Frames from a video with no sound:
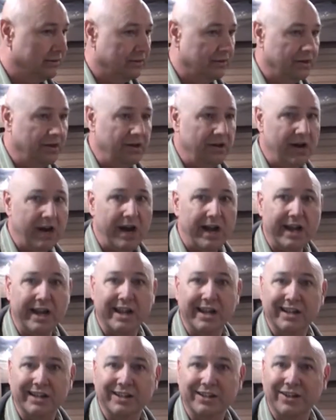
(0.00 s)
All
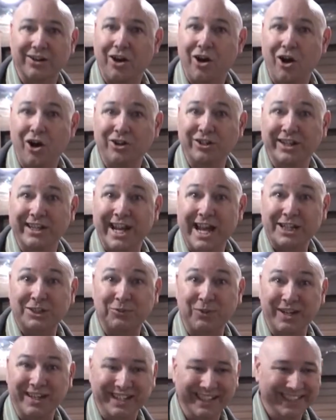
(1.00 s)
righty, on to the next
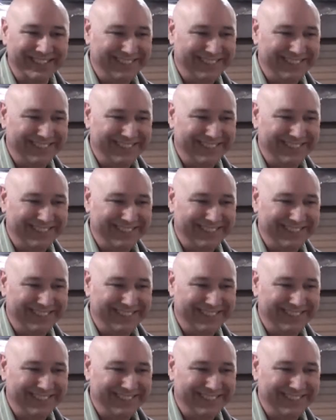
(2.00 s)
one.